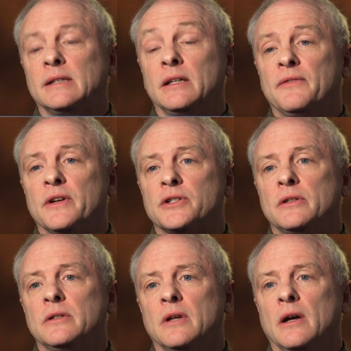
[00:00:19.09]

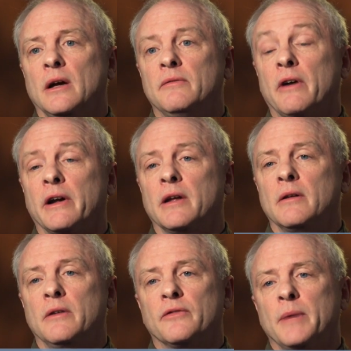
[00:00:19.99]
inefficient, uh, very
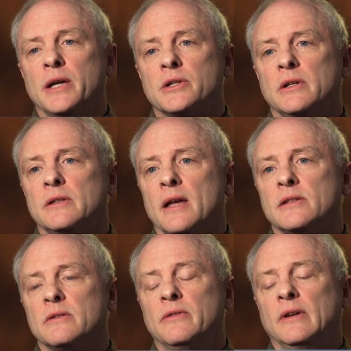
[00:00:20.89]
information
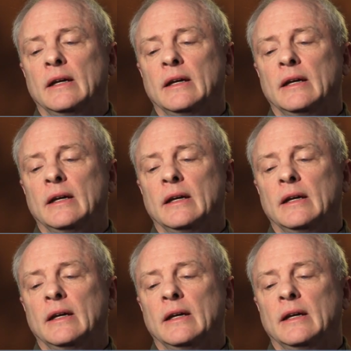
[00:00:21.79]
intensive.